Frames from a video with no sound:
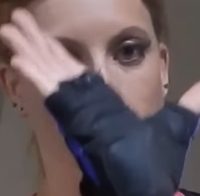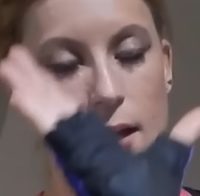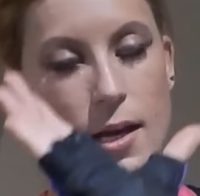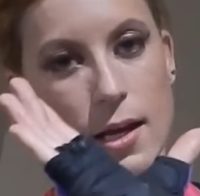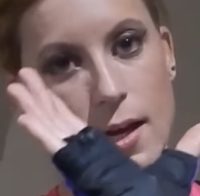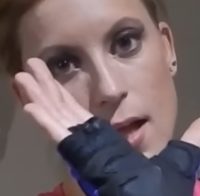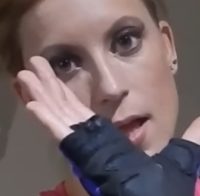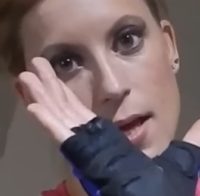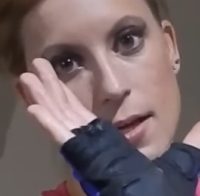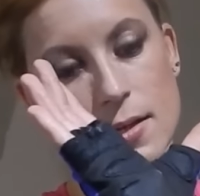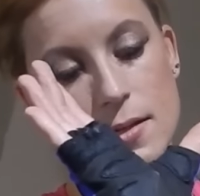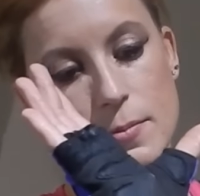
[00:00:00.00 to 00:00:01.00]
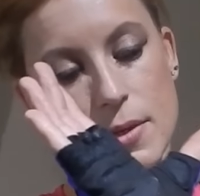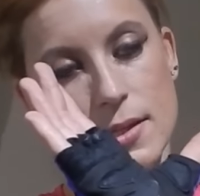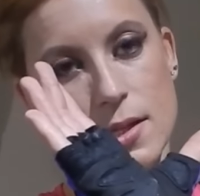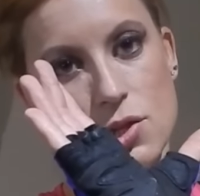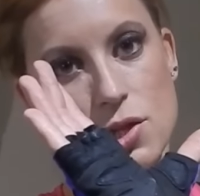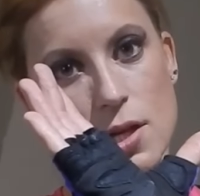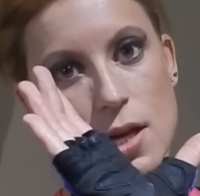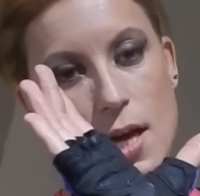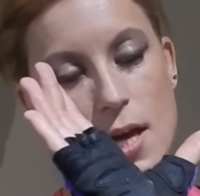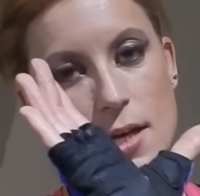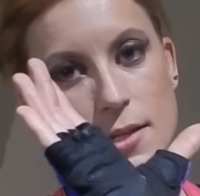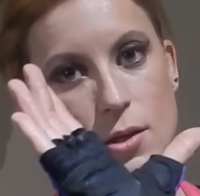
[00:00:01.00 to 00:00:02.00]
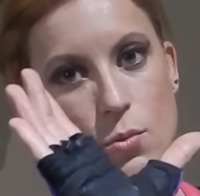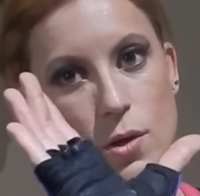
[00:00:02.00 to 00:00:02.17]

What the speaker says: an incline position. So